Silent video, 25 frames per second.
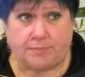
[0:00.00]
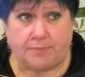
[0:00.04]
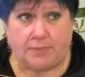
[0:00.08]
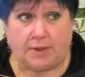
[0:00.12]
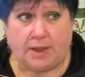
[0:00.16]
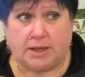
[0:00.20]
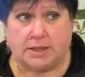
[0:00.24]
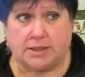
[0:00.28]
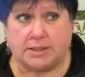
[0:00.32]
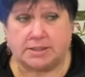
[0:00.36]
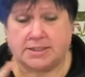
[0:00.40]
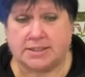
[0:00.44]

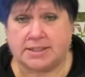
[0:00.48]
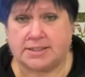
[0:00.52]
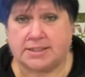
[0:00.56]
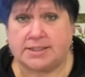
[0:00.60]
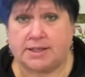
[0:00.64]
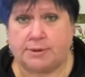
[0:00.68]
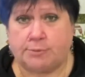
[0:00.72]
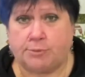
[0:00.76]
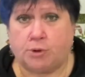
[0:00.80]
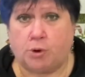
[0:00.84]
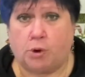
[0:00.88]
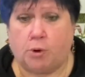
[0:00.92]
and as I
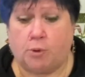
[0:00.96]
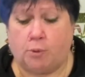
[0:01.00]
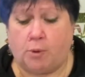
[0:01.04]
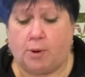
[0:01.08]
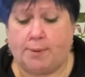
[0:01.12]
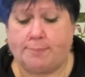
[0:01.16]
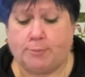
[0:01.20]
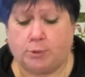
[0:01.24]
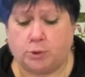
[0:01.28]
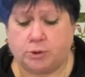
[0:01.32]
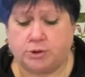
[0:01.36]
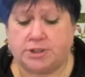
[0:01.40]
say, we've got
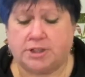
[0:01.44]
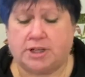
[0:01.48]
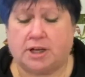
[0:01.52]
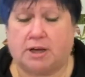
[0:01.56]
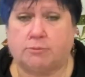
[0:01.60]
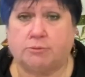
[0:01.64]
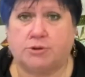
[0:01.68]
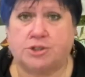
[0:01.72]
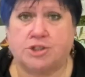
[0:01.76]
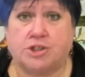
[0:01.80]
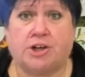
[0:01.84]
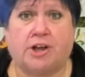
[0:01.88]
one more to
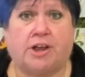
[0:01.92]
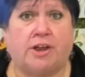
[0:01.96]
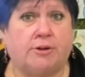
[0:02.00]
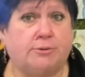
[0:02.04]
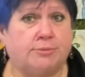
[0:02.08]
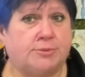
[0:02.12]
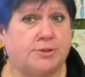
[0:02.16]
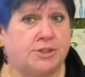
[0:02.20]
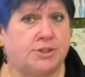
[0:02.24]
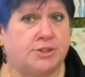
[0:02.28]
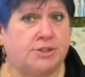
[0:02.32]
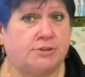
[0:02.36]
come, which I
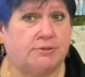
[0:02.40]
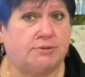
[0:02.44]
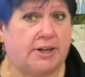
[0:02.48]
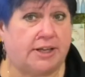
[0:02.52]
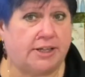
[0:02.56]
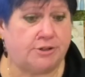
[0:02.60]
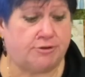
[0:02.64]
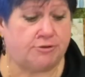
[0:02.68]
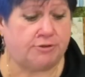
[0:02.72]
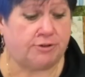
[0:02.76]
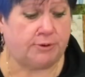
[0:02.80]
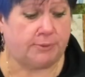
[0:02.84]
hope to do
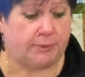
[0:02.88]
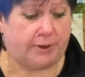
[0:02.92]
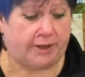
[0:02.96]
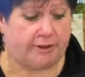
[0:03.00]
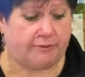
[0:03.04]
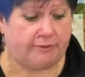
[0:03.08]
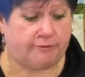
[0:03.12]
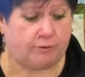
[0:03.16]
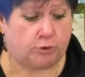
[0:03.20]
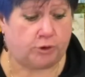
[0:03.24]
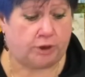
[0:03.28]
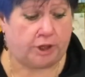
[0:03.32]
later in the week
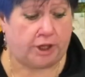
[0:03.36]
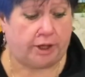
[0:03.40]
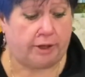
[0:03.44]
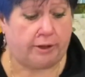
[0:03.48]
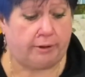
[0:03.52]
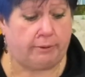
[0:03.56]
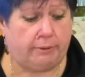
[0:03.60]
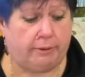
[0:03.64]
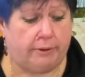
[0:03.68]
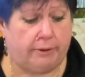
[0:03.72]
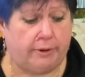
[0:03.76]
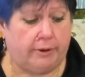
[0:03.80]
for
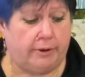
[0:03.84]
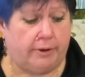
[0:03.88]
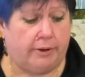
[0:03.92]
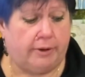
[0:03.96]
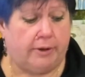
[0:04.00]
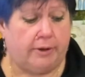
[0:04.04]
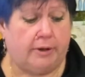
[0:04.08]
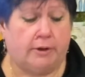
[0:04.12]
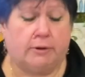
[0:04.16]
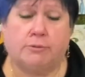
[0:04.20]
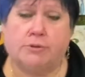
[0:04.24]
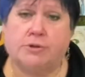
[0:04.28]
you,
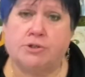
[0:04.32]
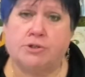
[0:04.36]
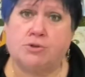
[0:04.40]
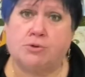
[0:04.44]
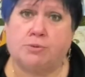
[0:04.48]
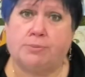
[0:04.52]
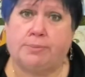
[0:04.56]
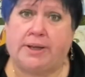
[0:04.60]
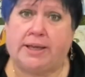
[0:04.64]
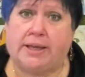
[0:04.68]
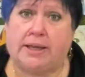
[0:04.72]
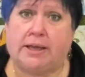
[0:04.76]
which will
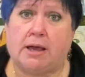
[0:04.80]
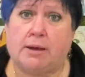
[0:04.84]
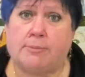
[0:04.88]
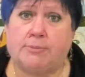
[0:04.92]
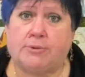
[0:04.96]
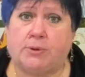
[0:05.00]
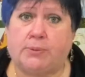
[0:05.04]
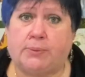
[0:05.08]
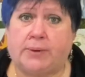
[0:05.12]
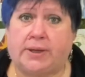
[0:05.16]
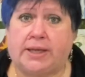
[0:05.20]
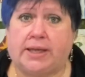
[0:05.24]
mean come
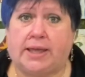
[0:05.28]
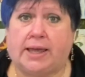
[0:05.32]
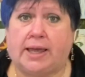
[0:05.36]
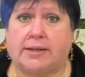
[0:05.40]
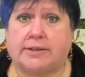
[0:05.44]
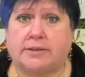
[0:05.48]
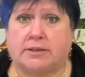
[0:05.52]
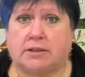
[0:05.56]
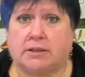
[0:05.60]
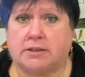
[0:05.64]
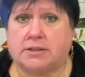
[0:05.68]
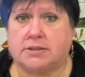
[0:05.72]
the
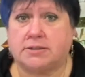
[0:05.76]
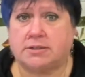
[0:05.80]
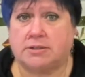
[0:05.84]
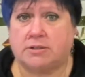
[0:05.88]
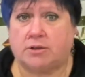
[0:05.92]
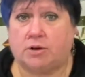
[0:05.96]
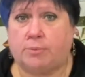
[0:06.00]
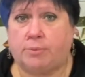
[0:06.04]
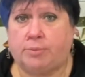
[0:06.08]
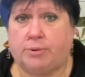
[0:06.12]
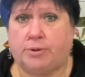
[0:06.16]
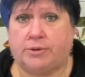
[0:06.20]
weekend I can
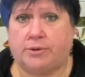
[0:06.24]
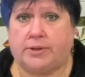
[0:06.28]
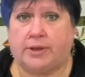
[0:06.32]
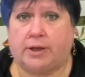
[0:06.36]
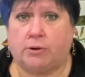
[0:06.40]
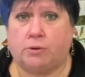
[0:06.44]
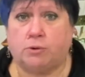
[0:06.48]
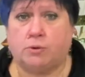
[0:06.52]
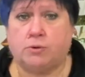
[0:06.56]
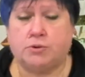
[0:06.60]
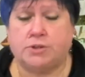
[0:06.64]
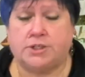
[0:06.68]
start putting that
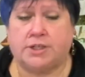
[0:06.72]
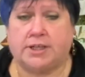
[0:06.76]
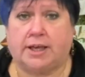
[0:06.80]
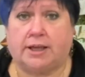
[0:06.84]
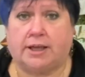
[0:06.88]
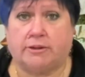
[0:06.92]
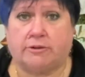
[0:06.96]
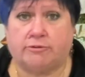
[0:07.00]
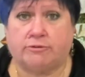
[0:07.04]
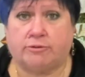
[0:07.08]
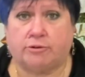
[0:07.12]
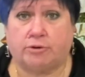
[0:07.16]
all
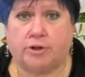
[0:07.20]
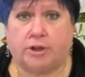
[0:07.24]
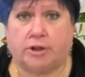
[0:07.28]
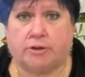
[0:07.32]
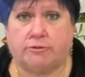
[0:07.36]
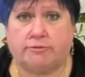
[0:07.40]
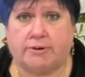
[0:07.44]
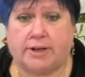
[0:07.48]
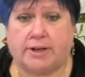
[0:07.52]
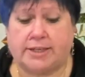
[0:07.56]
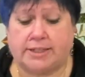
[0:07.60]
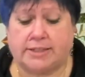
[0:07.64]
together for you,
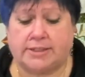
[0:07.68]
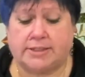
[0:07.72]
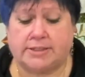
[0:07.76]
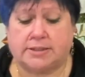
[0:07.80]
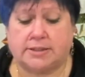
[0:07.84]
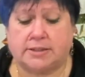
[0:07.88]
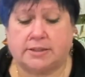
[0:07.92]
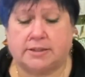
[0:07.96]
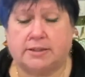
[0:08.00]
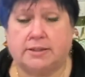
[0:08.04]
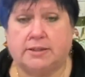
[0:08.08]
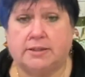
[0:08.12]
ready
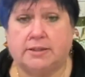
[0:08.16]
to